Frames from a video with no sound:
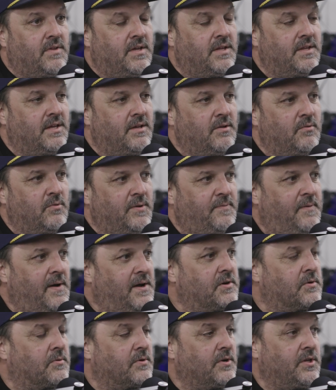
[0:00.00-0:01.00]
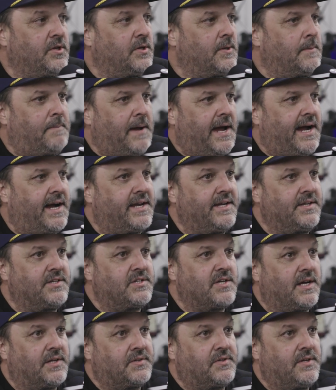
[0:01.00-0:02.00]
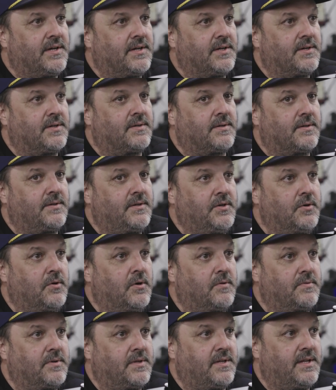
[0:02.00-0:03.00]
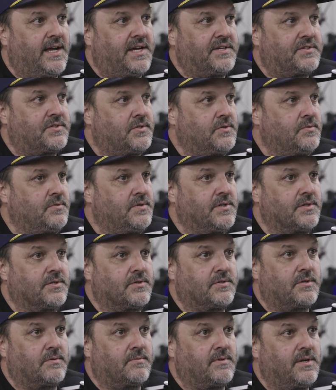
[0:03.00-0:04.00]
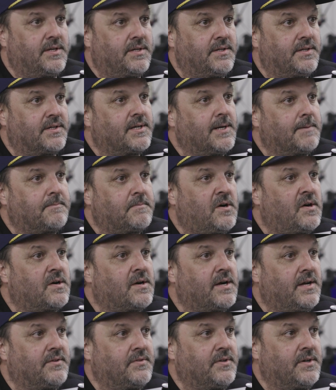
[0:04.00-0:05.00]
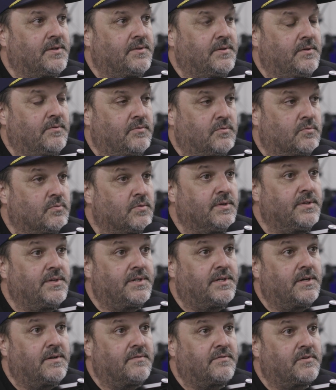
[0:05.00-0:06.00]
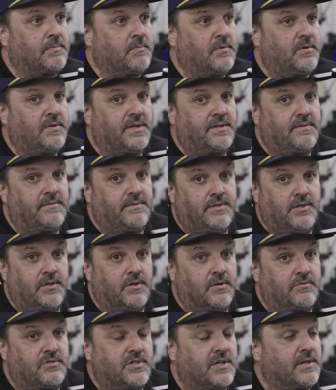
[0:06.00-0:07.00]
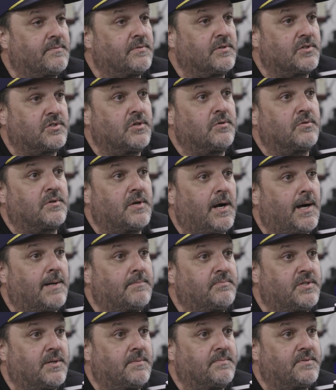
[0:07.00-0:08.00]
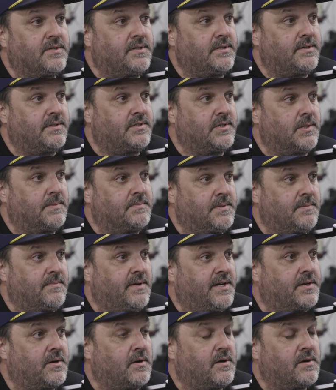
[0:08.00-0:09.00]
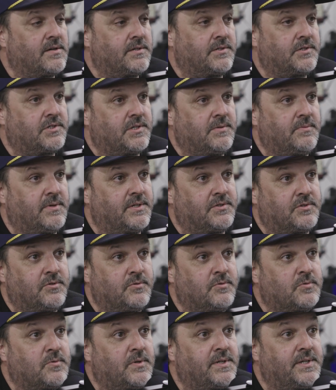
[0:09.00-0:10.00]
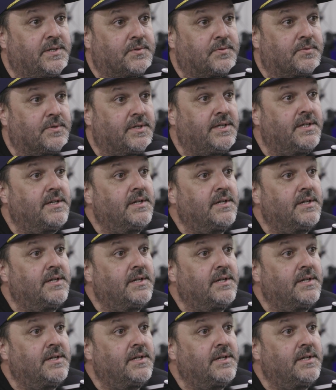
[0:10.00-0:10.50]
And we found a really good package out there, over the last 2 years of running the Cup car out there that was really comfortable. And, Jennifer Jo Cobb jumped in my car, and she went 223.